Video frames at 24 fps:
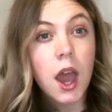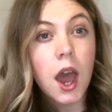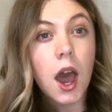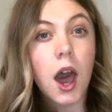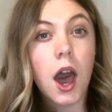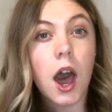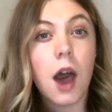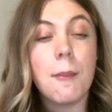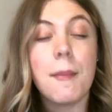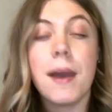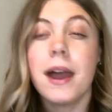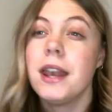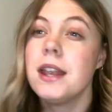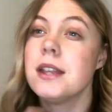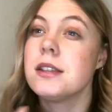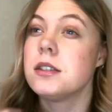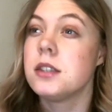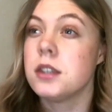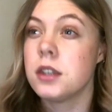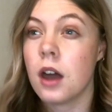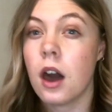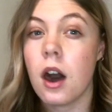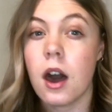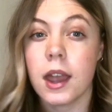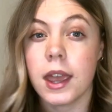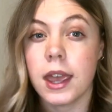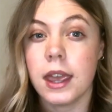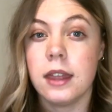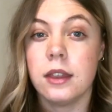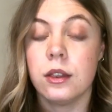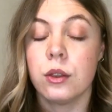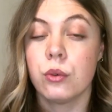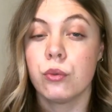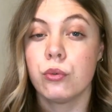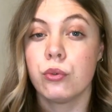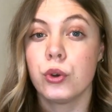and it's dark in
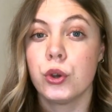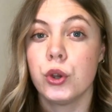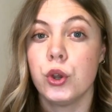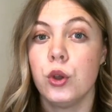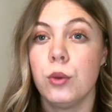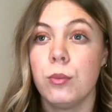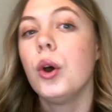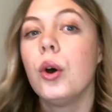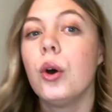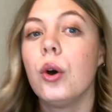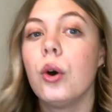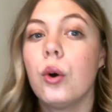the room,